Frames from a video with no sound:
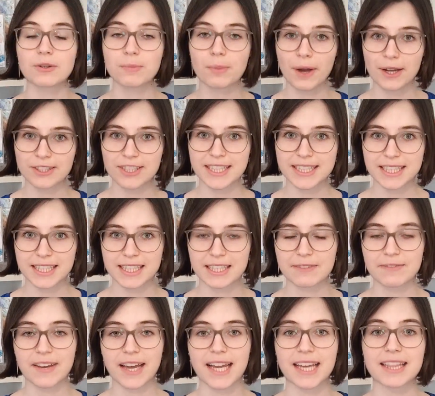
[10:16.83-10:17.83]
you could purchase
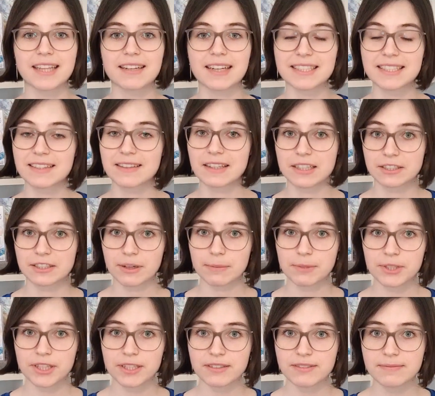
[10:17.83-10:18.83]
it via the links in the
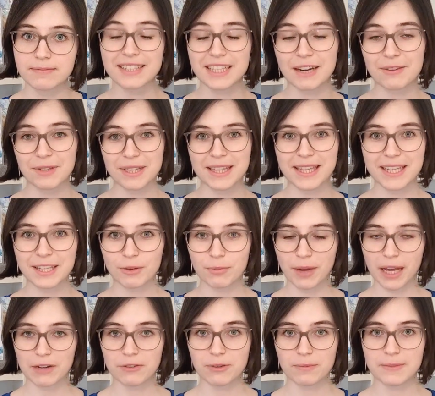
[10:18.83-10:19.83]
description, because everything
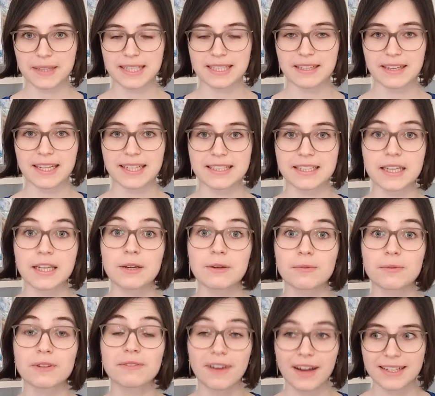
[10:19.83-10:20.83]
you buy from these links
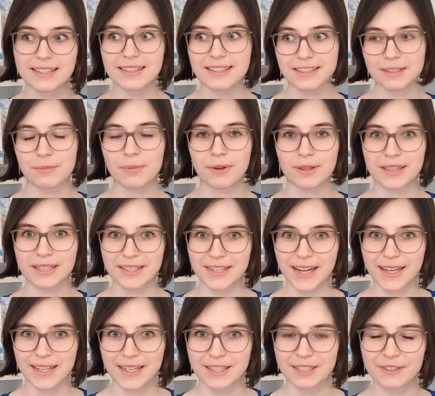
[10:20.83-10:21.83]
will vastly support the
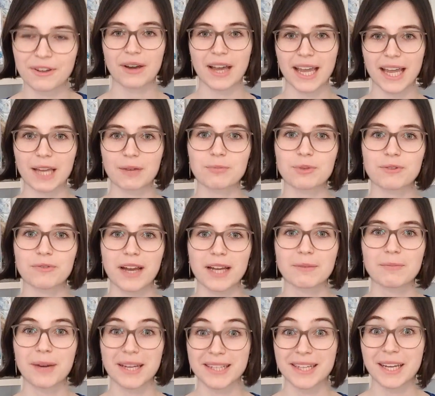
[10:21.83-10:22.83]
channel so I can
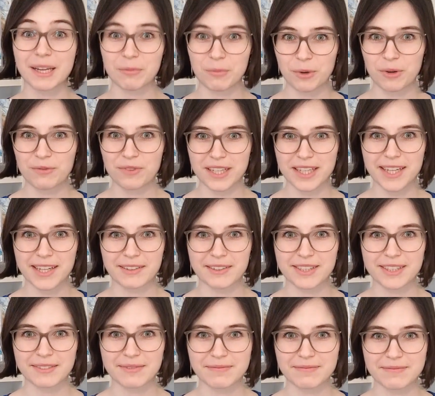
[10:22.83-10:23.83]
provide better and more
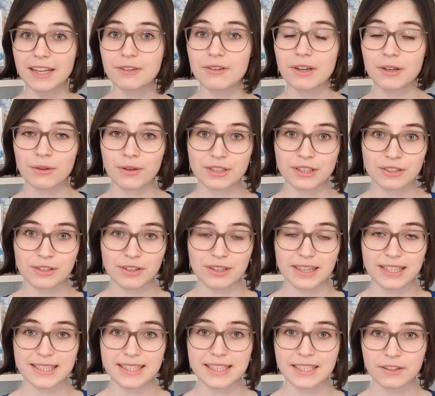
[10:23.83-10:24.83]
videos. And you can also
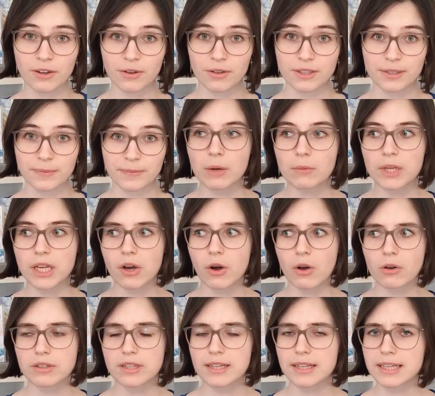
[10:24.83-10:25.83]
join the Discord, where we
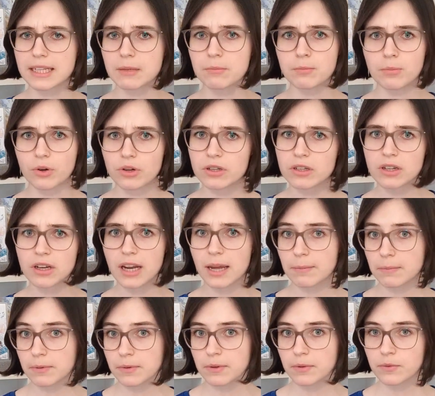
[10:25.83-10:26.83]
hold a little book
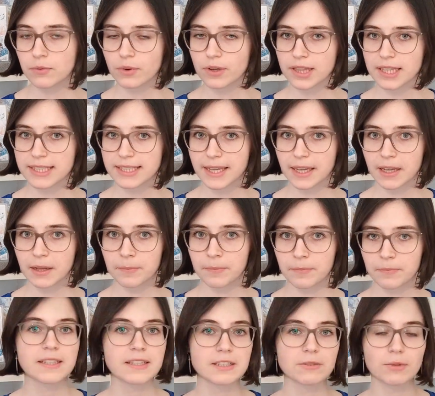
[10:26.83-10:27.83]
club for this
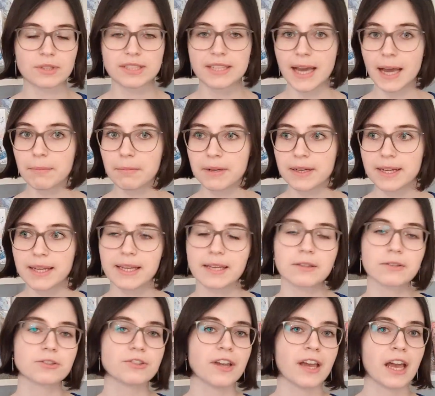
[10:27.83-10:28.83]
game, discuss what's
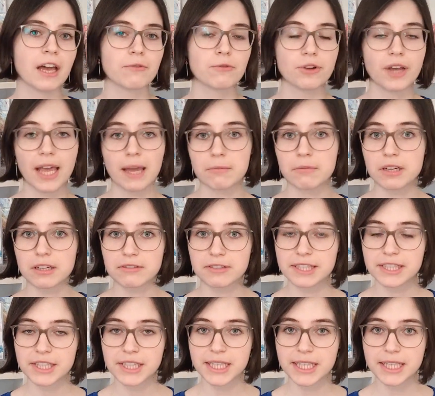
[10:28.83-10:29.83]
happening, share a
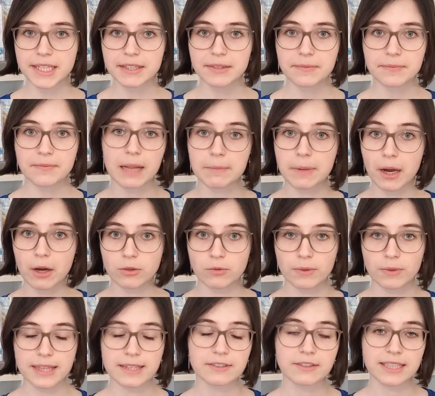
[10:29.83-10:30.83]
vocabulary sheet, or help
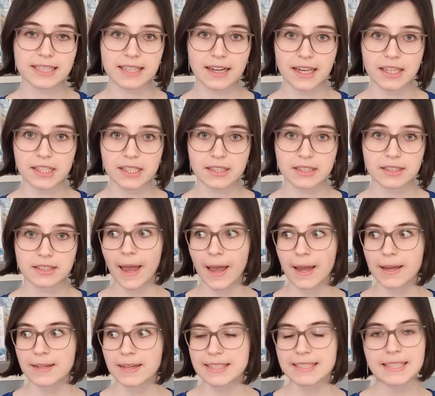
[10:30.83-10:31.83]
out with translations.
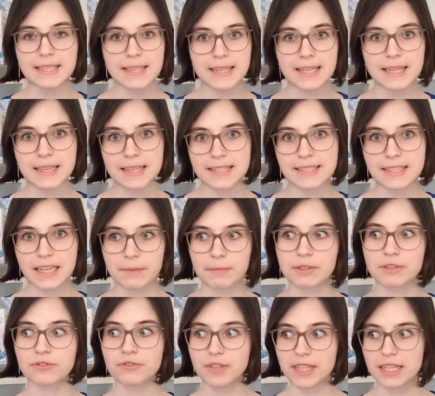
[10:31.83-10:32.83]
And as I think this
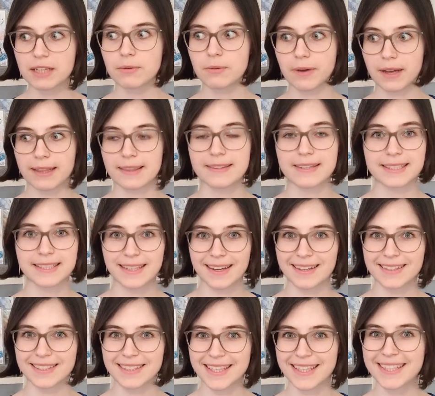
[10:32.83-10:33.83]
game is really worth
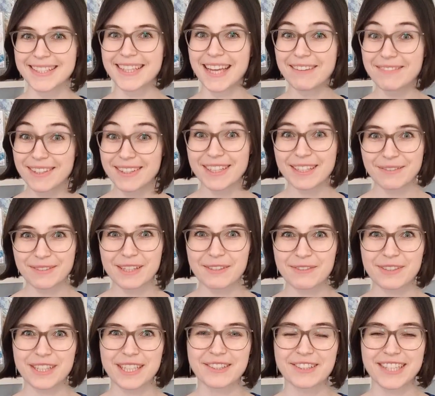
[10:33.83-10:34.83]
discussing, definitely
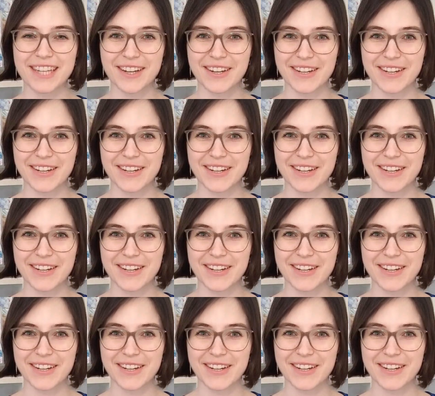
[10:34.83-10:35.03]
feel free to